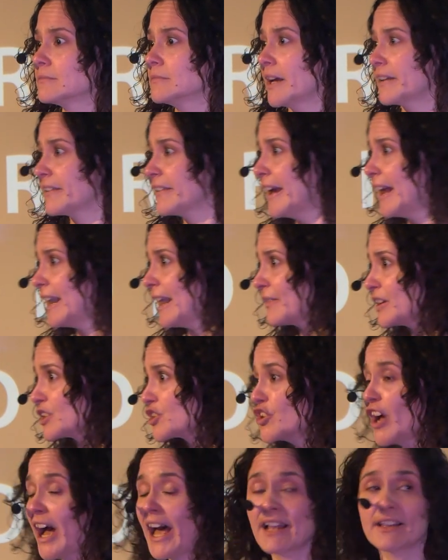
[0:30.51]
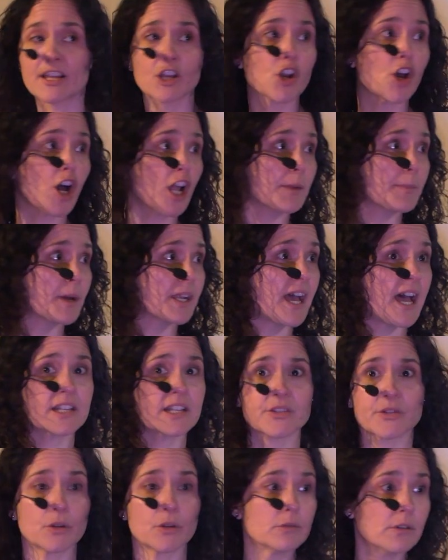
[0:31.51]
and yell at the child and call him an
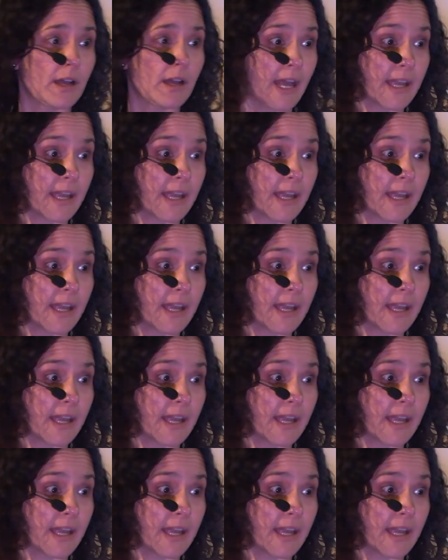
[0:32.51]
asshole.